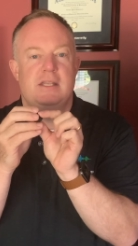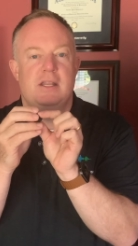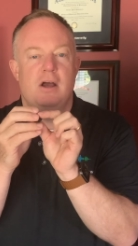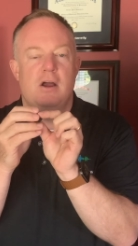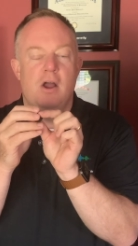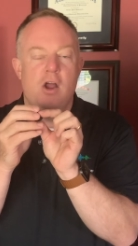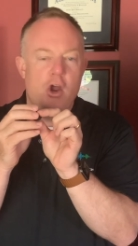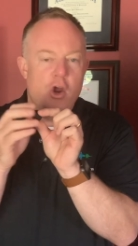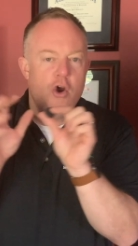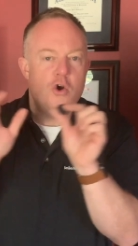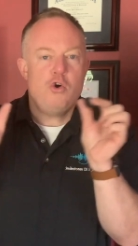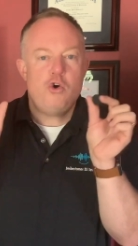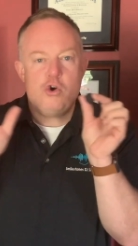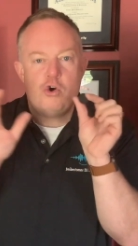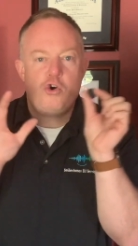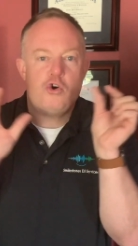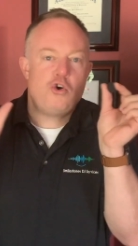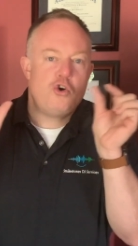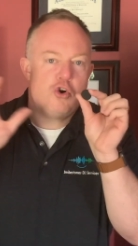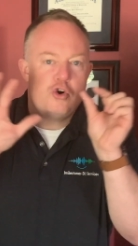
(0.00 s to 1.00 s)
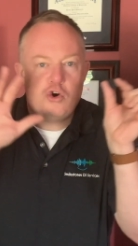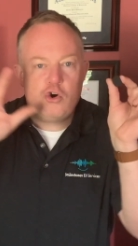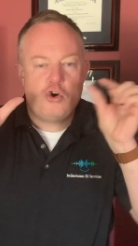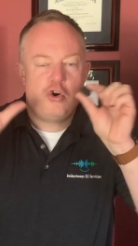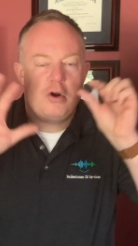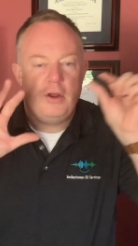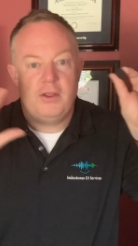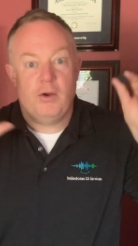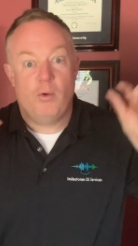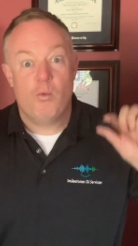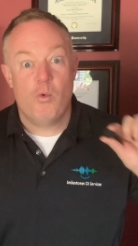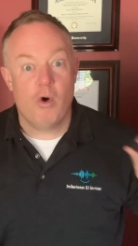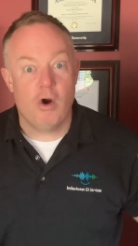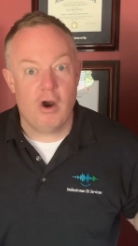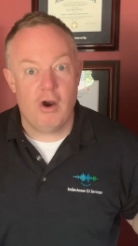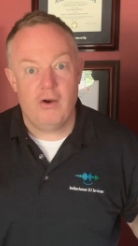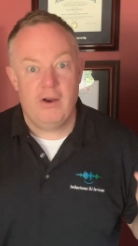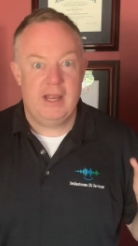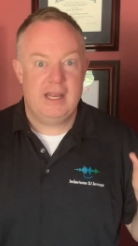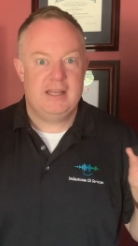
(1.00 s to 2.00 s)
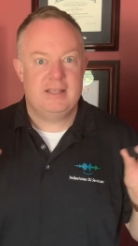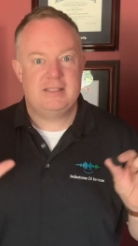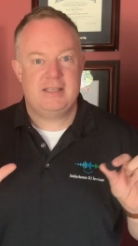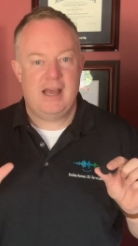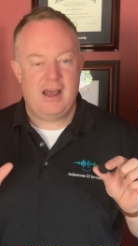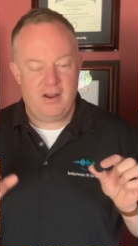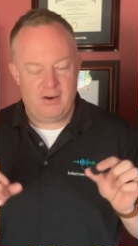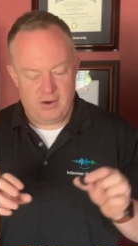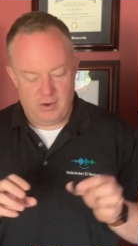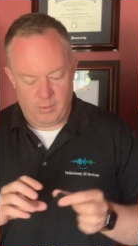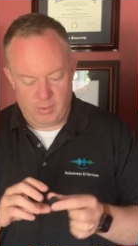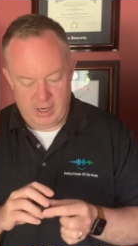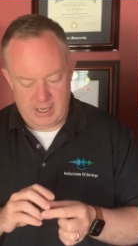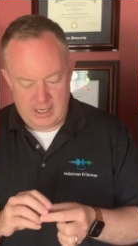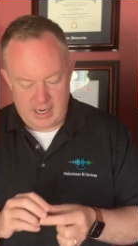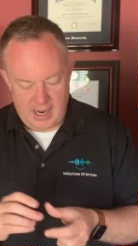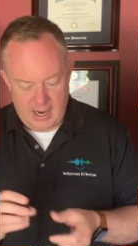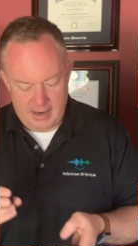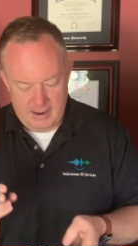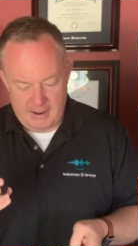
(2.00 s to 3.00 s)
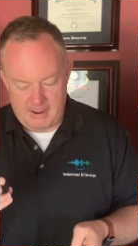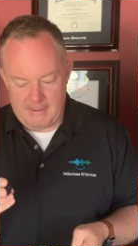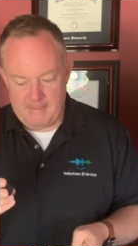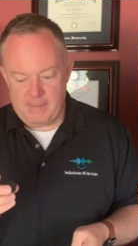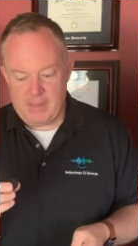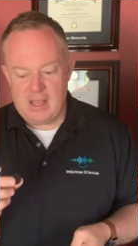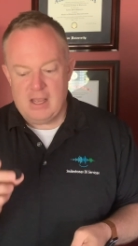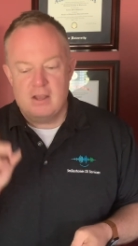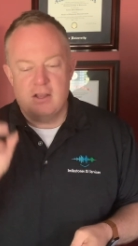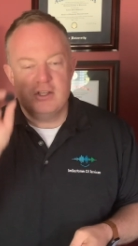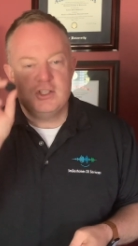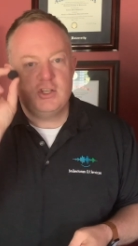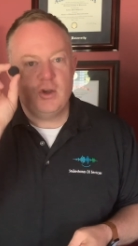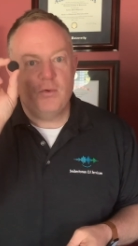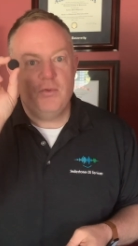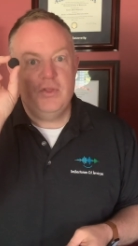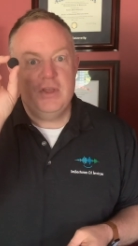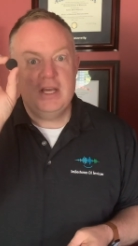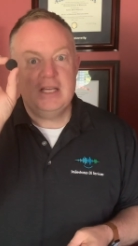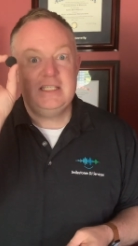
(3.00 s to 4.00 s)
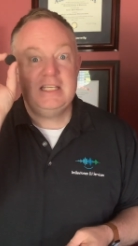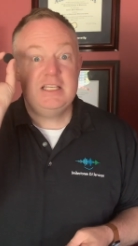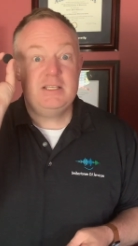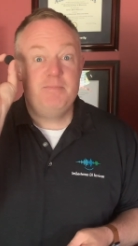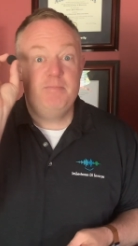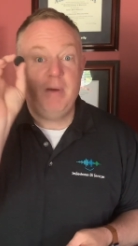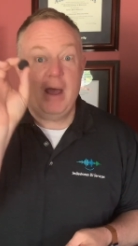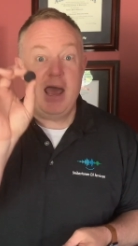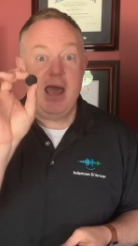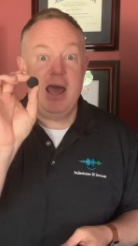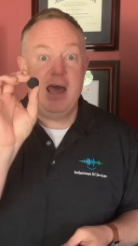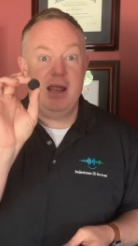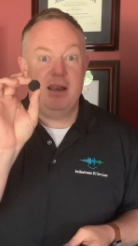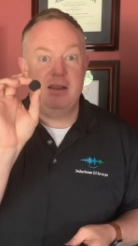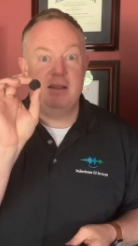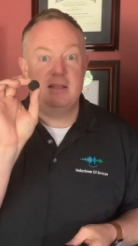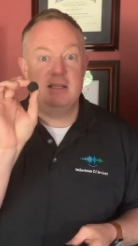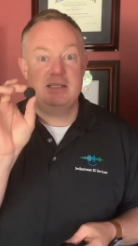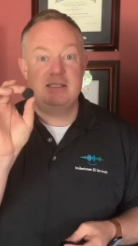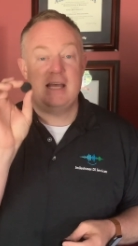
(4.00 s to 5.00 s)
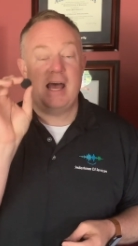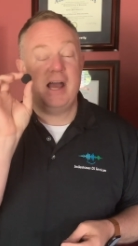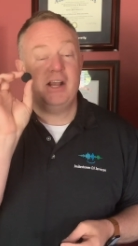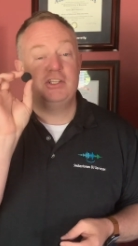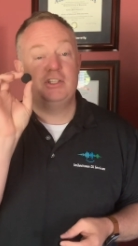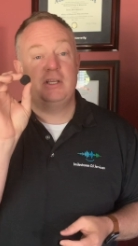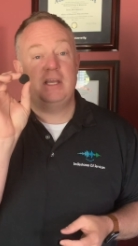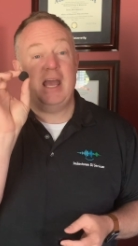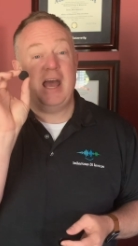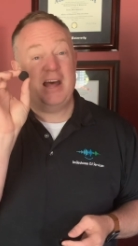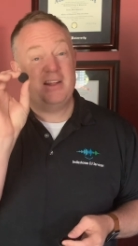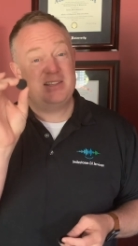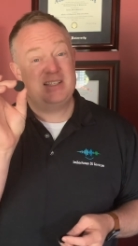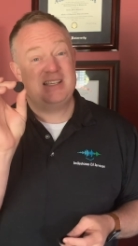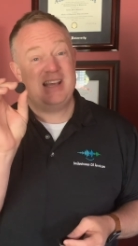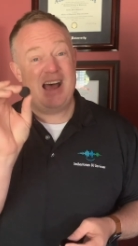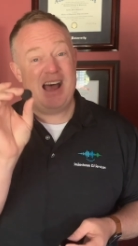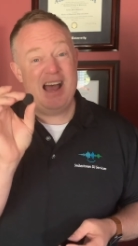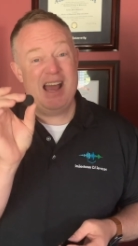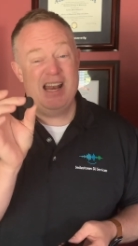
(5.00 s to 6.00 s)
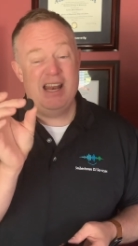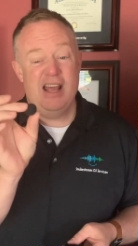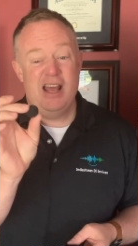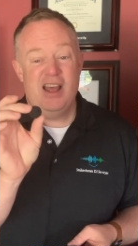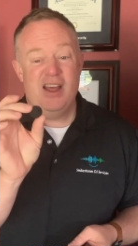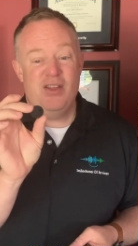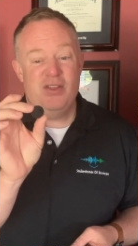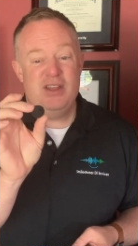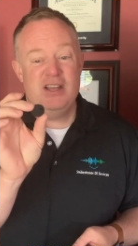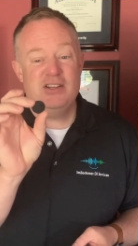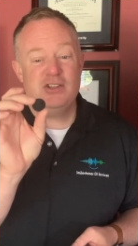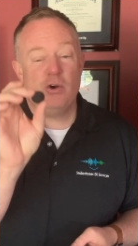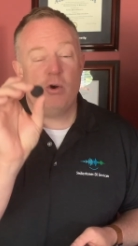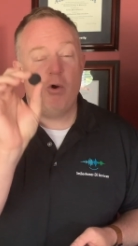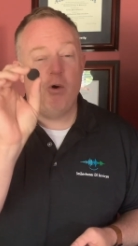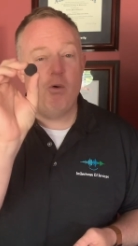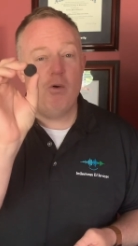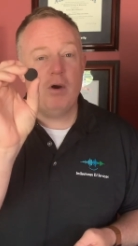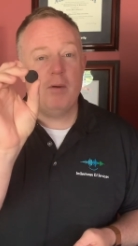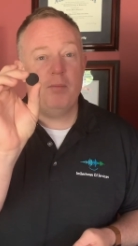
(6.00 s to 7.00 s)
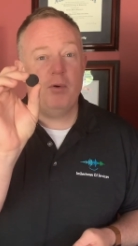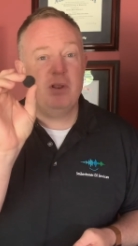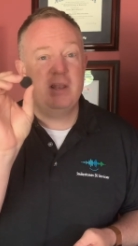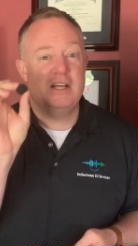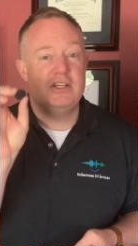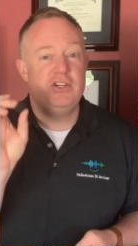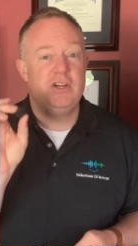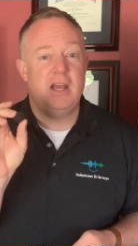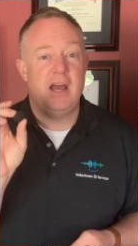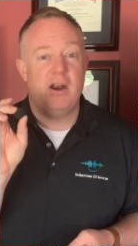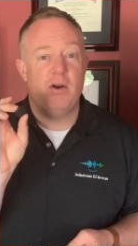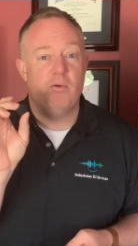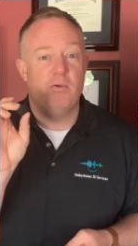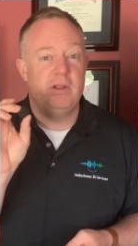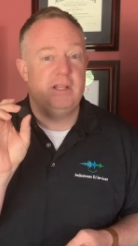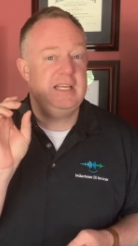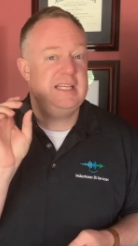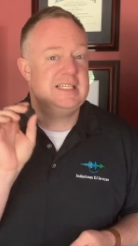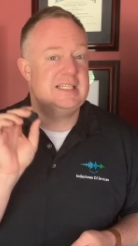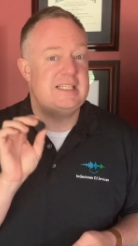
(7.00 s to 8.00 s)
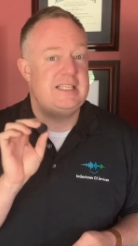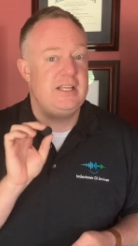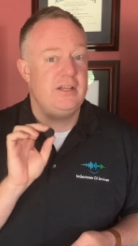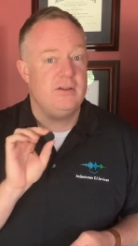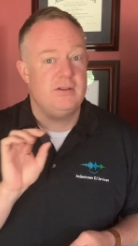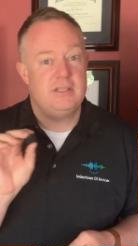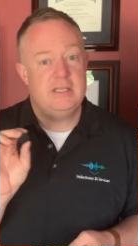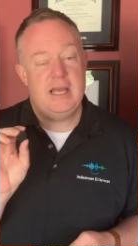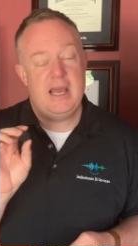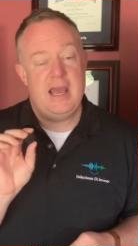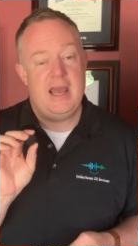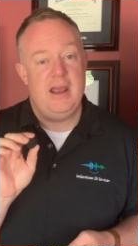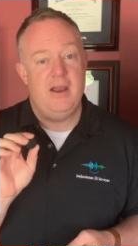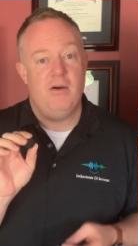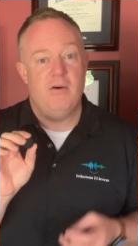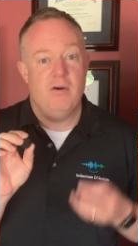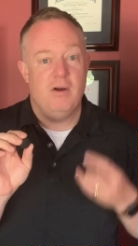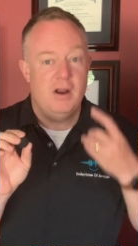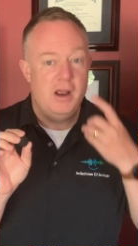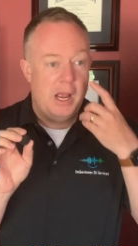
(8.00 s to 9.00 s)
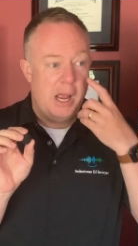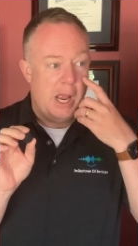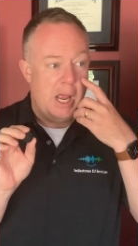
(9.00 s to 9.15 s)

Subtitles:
the whirring sound or whatnot. So this is bad. This actually outside, these are horrible unless you got a really still day, or